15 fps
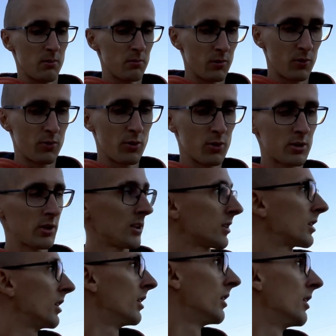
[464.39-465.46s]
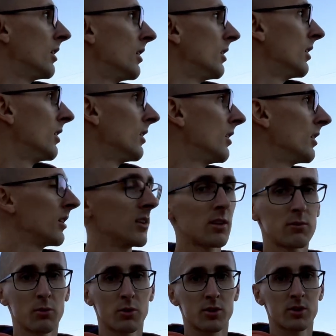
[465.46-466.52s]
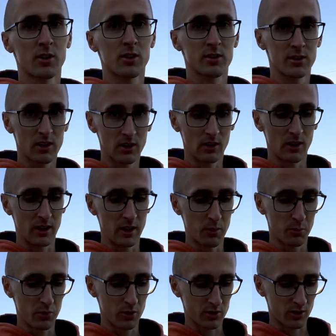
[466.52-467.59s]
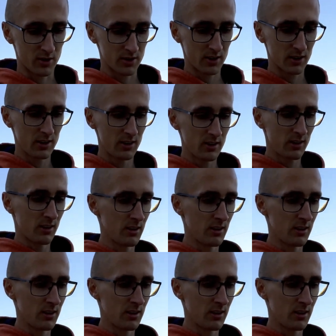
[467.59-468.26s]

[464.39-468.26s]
Before that, it was still an important city.